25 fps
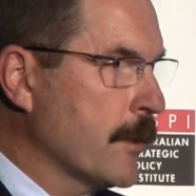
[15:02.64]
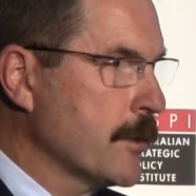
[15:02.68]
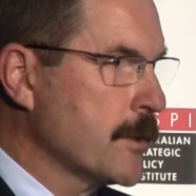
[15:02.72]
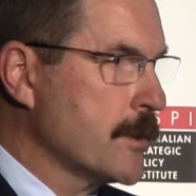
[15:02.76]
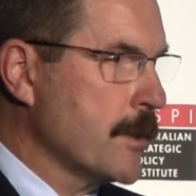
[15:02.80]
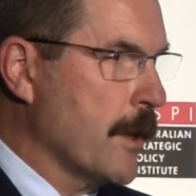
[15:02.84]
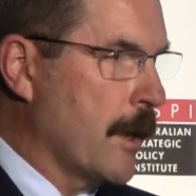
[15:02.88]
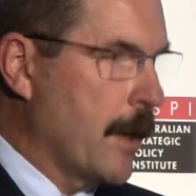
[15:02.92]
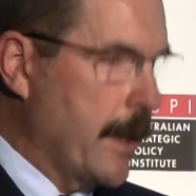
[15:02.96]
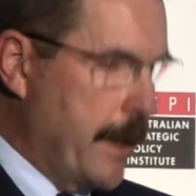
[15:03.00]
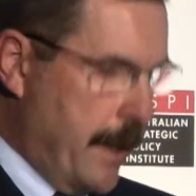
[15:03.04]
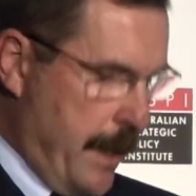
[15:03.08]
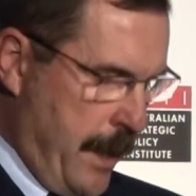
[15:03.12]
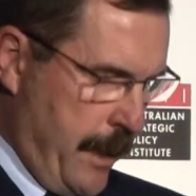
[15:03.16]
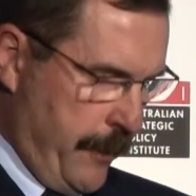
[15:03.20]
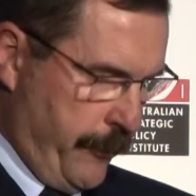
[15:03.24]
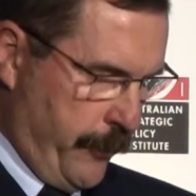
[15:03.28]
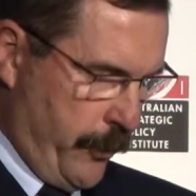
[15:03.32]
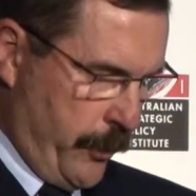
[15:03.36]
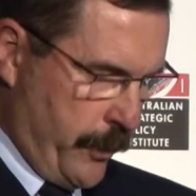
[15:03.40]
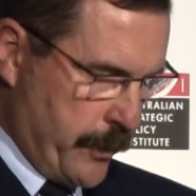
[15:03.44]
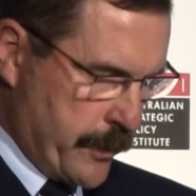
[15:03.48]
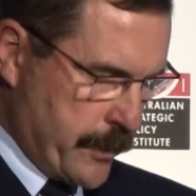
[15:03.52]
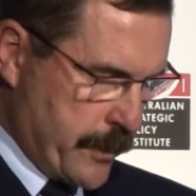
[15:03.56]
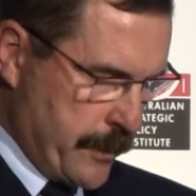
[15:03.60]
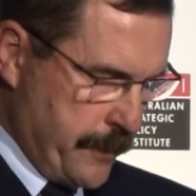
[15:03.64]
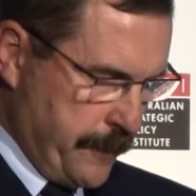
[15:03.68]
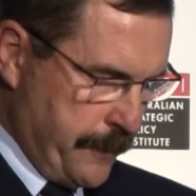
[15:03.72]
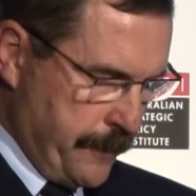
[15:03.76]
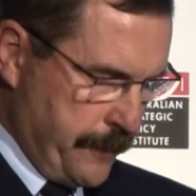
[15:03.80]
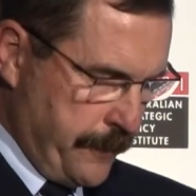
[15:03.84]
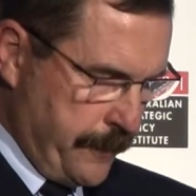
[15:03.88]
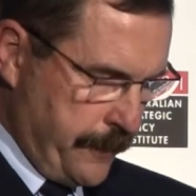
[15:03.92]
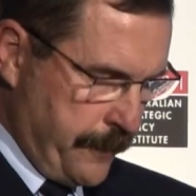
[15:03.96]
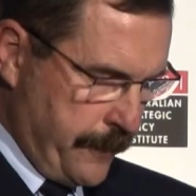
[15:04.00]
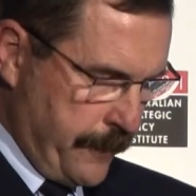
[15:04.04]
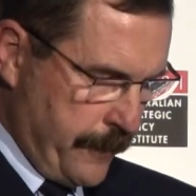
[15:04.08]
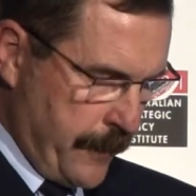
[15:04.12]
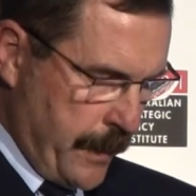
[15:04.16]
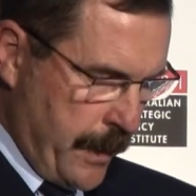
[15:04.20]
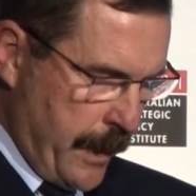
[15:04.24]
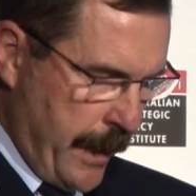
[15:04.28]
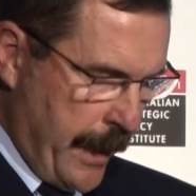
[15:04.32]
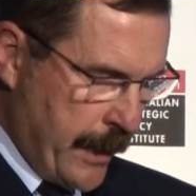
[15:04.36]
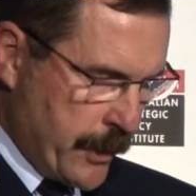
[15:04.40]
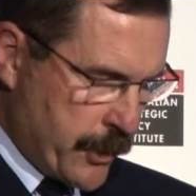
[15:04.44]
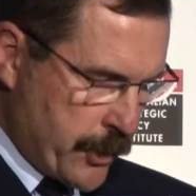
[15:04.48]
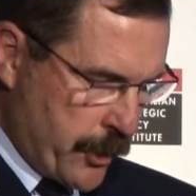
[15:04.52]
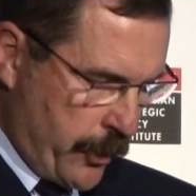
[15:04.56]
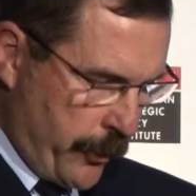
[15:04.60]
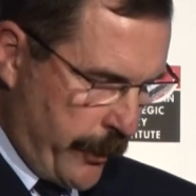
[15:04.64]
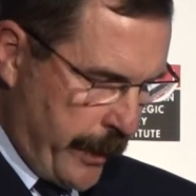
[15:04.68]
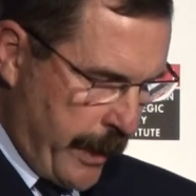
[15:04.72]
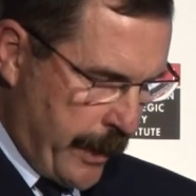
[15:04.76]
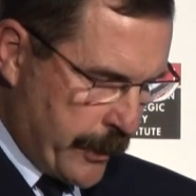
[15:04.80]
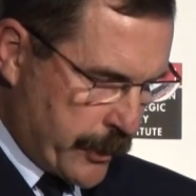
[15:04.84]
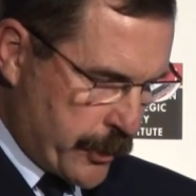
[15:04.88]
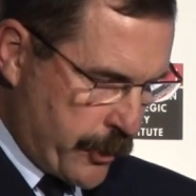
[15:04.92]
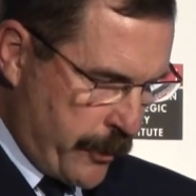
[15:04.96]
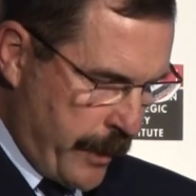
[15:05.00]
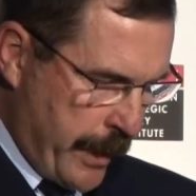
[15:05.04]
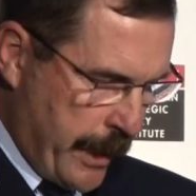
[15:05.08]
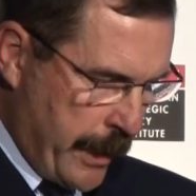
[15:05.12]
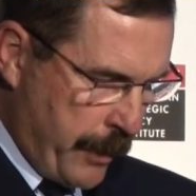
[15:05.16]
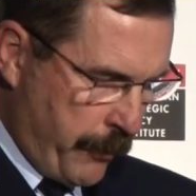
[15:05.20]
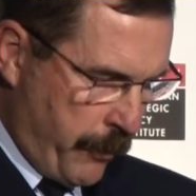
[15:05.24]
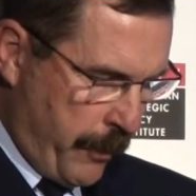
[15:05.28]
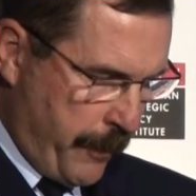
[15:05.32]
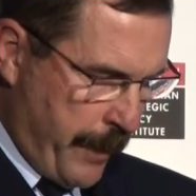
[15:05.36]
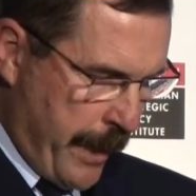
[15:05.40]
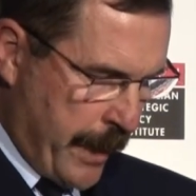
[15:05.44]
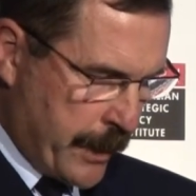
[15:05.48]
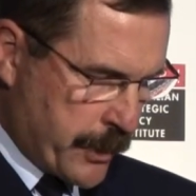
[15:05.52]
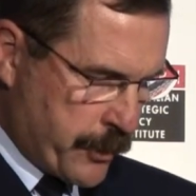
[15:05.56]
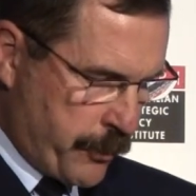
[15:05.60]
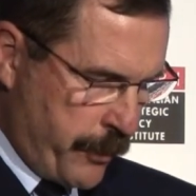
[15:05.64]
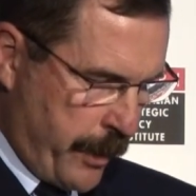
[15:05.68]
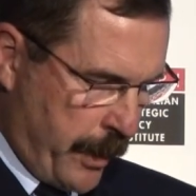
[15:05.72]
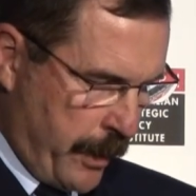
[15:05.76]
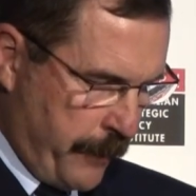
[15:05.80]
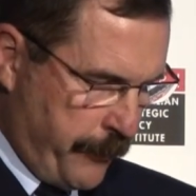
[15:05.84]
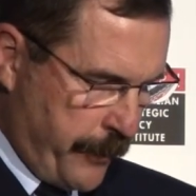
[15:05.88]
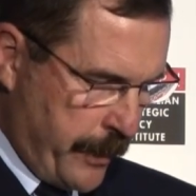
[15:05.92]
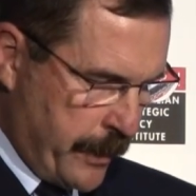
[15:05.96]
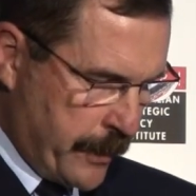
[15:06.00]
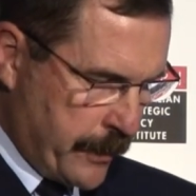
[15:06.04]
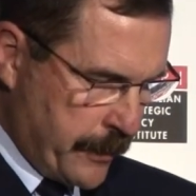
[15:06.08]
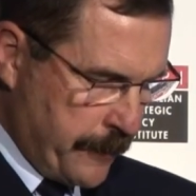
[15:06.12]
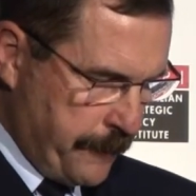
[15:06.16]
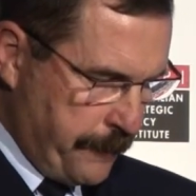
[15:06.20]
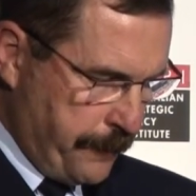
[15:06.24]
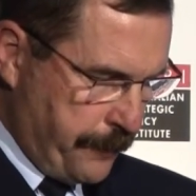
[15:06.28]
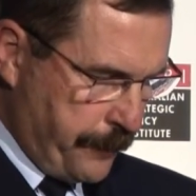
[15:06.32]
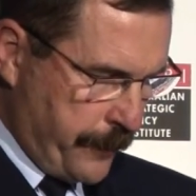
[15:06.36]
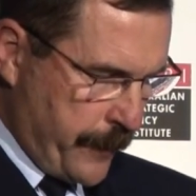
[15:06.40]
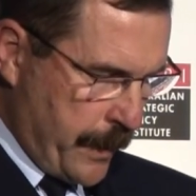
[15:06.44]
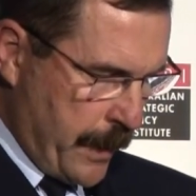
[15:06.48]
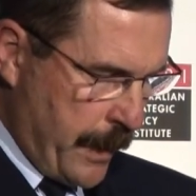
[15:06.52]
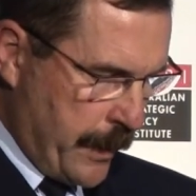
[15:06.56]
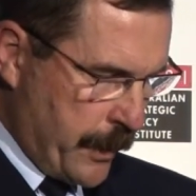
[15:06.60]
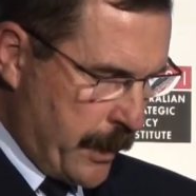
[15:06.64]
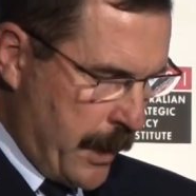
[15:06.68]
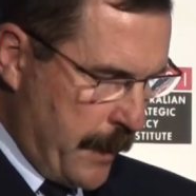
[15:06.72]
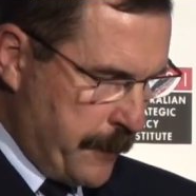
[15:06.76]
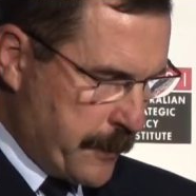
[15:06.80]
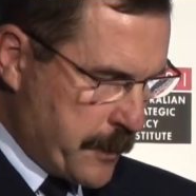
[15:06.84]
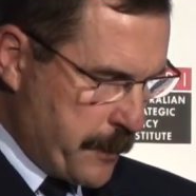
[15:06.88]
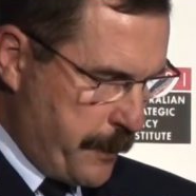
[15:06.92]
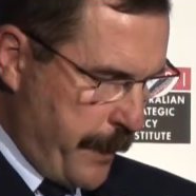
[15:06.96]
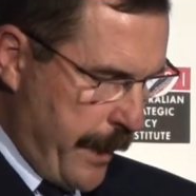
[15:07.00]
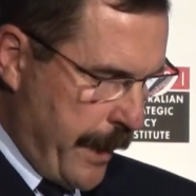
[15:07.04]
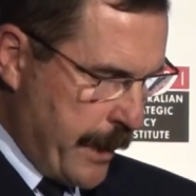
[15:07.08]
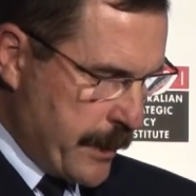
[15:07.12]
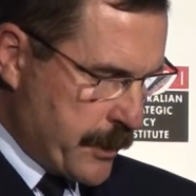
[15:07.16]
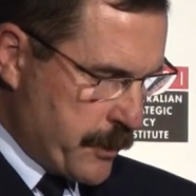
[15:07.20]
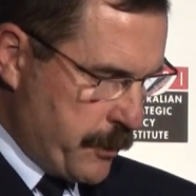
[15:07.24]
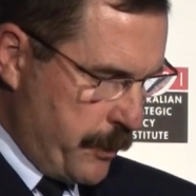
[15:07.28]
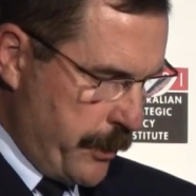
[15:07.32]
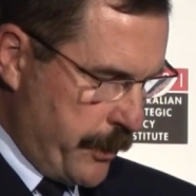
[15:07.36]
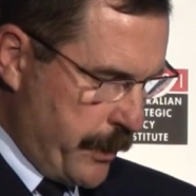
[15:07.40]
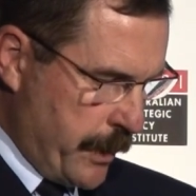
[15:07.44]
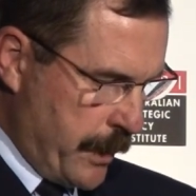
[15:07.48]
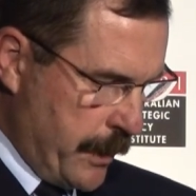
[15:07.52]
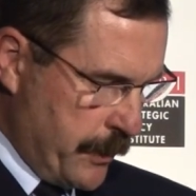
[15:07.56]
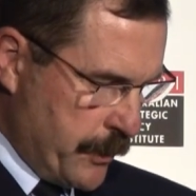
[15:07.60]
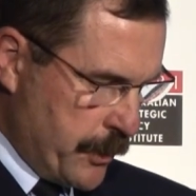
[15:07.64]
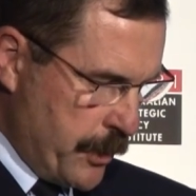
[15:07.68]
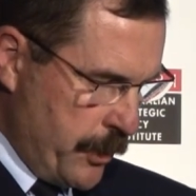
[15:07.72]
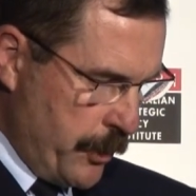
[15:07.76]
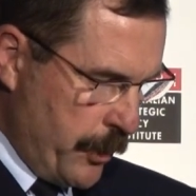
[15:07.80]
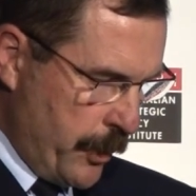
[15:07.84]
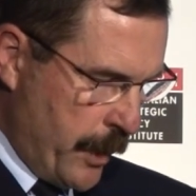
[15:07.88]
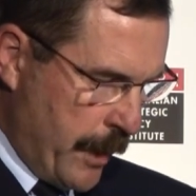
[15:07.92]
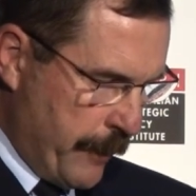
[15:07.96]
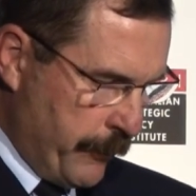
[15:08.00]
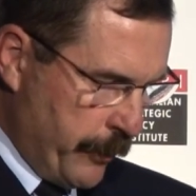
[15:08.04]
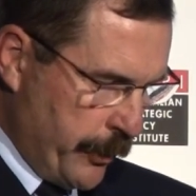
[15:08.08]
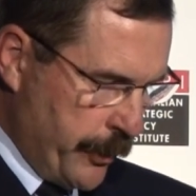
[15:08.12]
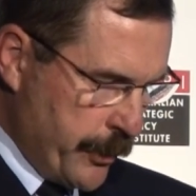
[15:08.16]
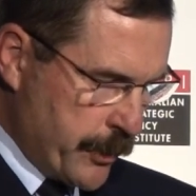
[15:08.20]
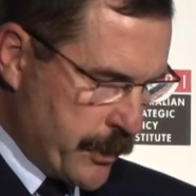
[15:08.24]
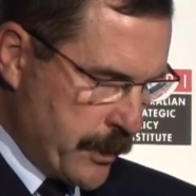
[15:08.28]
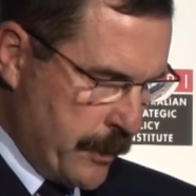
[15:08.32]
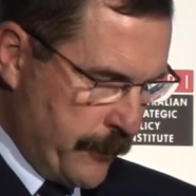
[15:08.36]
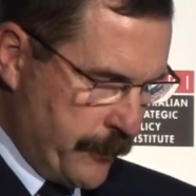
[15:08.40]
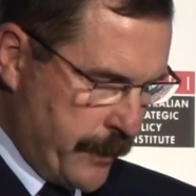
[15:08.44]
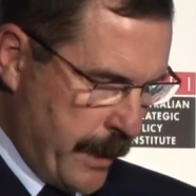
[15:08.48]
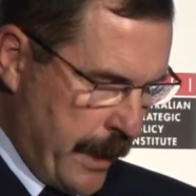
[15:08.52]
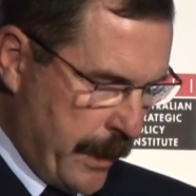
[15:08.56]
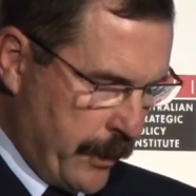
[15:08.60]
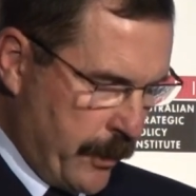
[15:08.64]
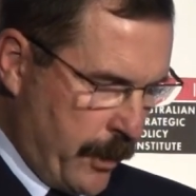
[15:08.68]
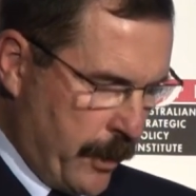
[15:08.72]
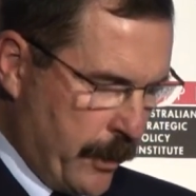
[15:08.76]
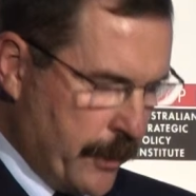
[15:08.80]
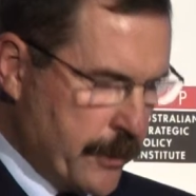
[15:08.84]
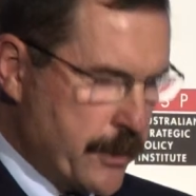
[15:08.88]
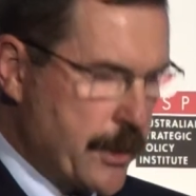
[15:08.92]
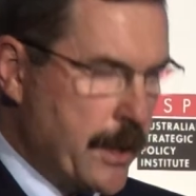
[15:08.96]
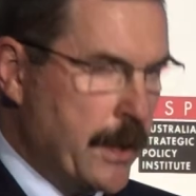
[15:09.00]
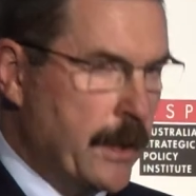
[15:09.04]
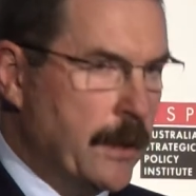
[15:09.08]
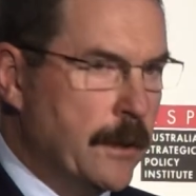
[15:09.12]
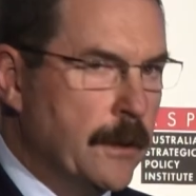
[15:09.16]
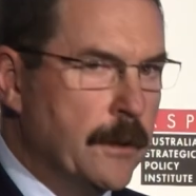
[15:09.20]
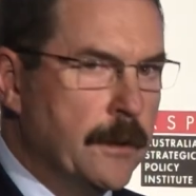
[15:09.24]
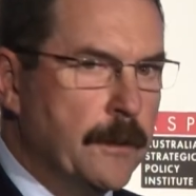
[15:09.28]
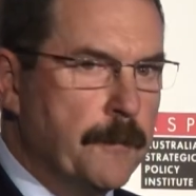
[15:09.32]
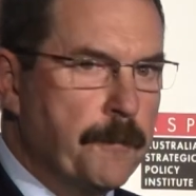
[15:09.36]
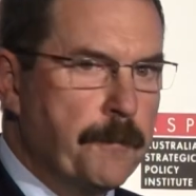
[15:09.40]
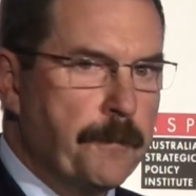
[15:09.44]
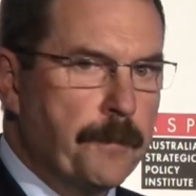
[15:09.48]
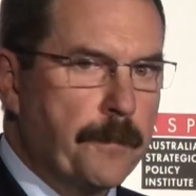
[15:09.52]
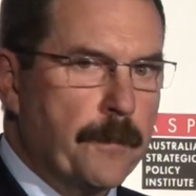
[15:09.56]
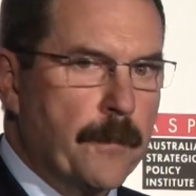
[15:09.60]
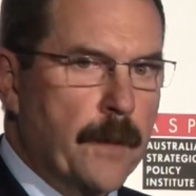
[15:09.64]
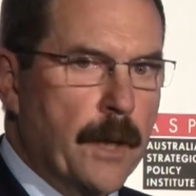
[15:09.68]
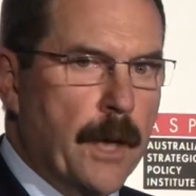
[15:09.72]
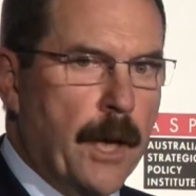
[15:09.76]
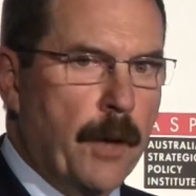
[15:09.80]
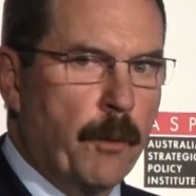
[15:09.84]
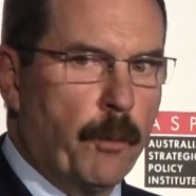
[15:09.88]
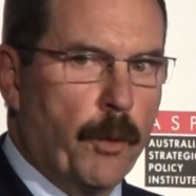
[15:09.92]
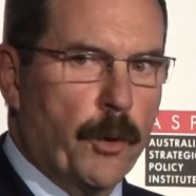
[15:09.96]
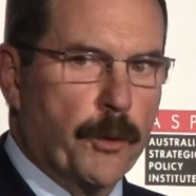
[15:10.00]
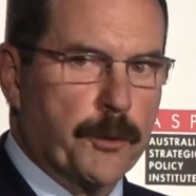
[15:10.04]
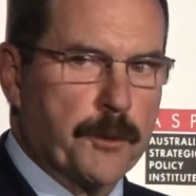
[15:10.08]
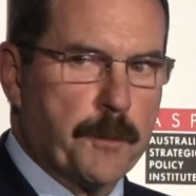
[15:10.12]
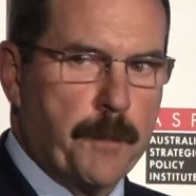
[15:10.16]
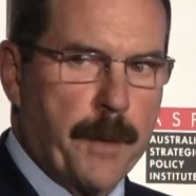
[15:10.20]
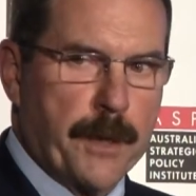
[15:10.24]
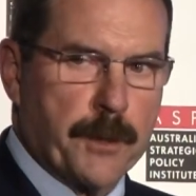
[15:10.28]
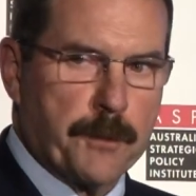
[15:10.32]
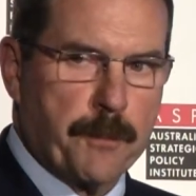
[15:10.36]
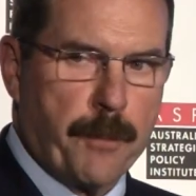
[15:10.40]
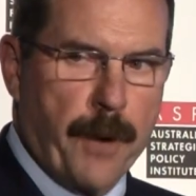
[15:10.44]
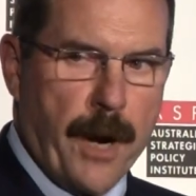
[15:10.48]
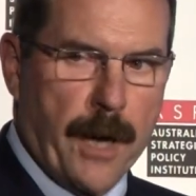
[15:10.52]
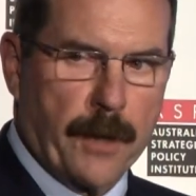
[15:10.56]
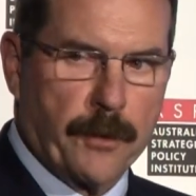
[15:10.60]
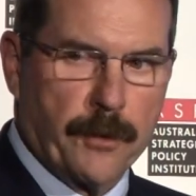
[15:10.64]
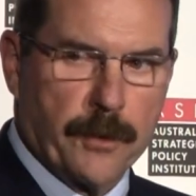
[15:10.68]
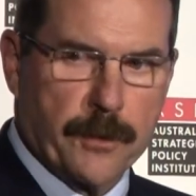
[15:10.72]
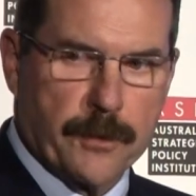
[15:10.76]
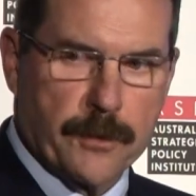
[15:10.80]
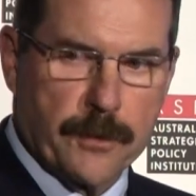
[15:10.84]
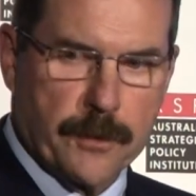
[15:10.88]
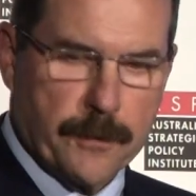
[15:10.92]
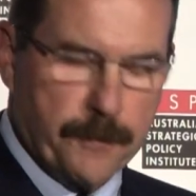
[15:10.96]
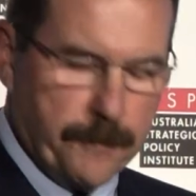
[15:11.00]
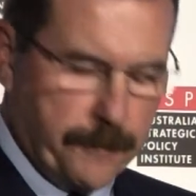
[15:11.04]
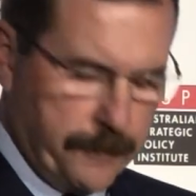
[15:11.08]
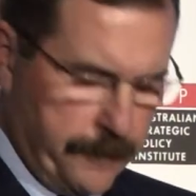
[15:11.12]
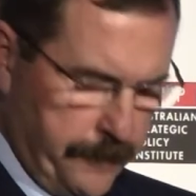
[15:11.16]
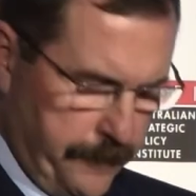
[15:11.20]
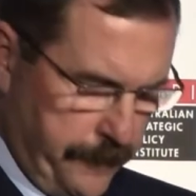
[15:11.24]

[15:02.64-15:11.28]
outside Air Force, ensuring our training remains relevant and keeps pace with the continued evolution of technology and world's best practice.